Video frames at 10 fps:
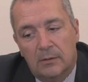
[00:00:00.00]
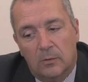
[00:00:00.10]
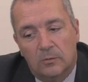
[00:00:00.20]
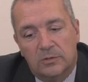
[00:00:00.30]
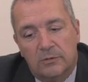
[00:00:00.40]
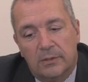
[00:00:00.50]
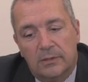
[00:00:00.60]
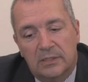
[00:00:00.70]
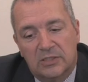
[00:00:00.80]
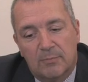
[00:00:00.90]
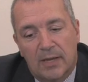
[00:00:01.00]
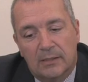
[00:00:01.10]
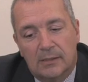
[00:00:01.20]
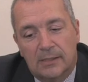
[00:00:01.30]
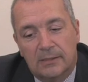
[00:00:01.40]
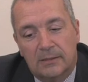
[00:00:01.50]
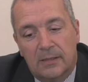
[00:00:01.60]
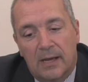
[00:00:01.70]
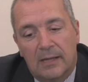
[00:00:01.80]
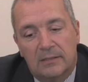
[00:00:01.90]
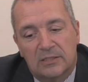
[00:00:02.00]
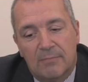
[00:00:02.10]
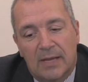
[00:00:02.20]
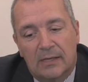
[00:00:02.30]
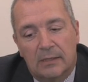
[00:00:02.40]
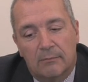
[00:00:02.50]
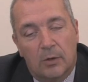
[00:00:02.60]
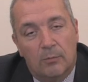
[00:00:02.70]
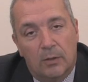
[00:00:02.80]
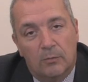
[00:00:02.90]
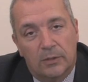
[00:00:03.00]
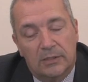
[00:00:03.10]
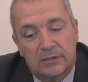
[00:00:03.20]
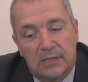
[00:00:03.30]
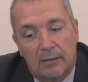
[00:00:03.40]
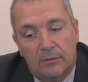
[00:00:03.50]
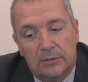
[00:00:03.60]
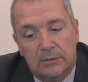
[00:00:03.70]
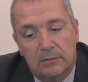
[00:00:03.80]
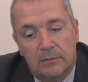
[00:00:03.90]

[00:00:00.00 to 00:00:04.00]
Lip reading: altering, inspecting and dismantling mobile working towers.